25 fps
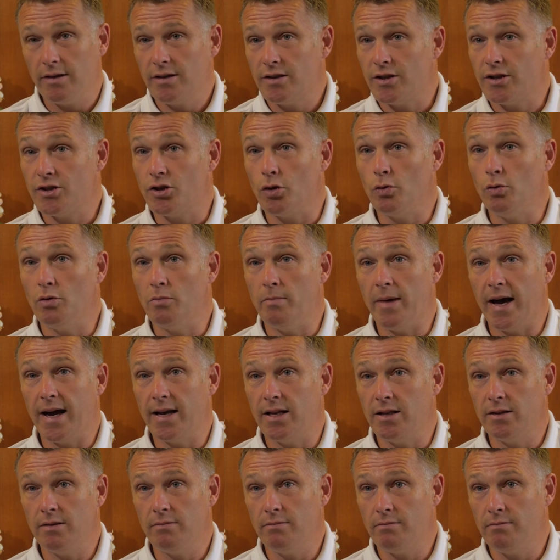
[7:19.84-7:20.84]
It's a total
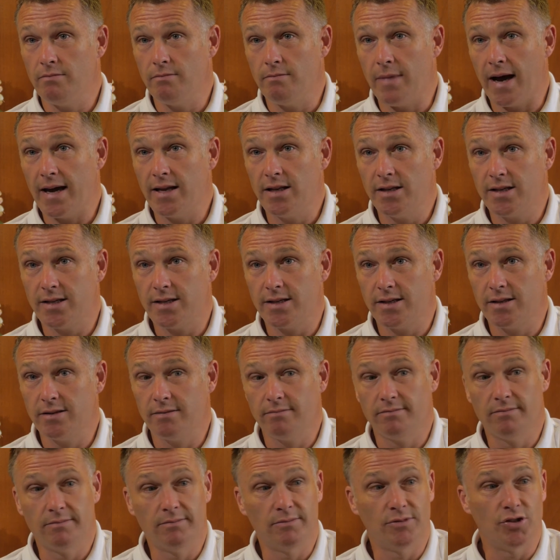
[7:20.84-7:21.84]
mind
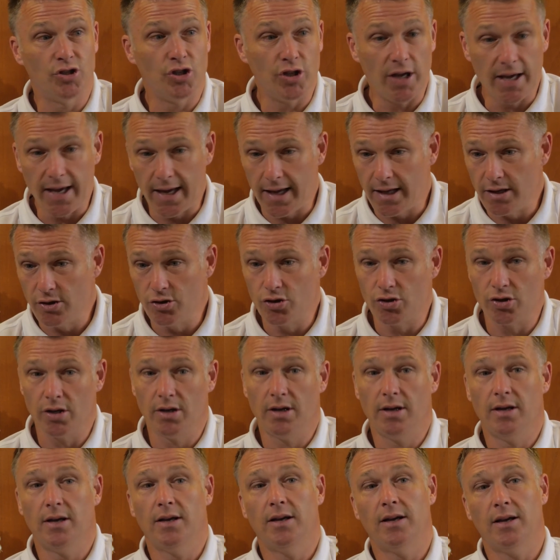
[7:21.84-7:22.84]
change
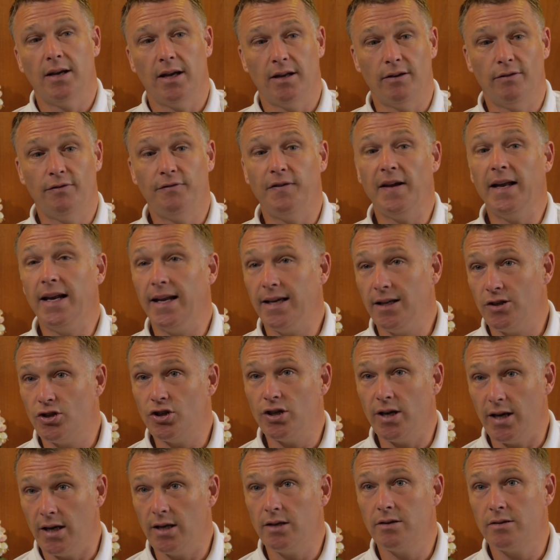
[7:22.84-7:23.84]
and feeling
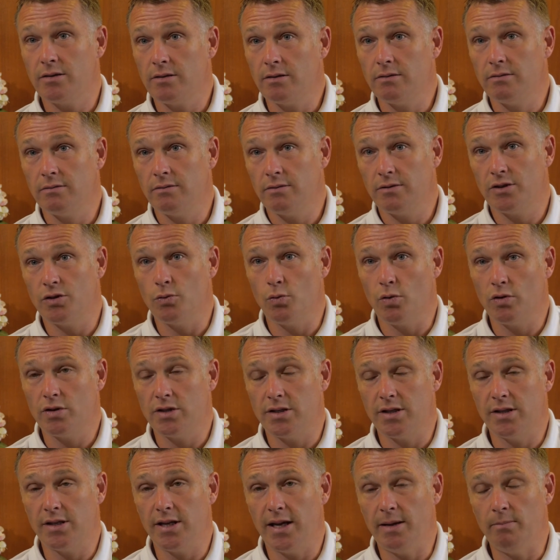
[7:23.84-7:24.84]
change towards
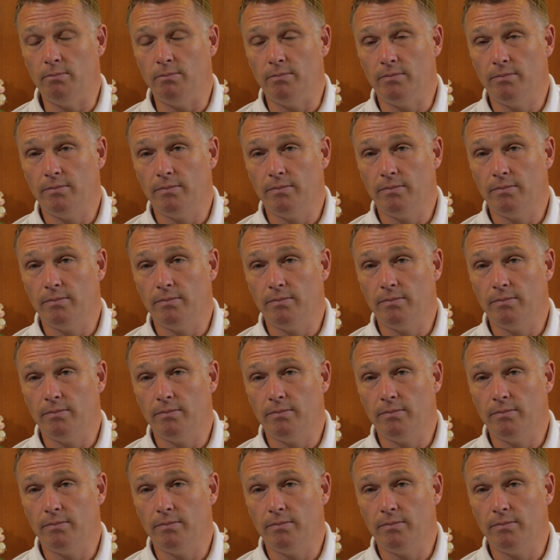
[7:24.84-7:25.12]
the team.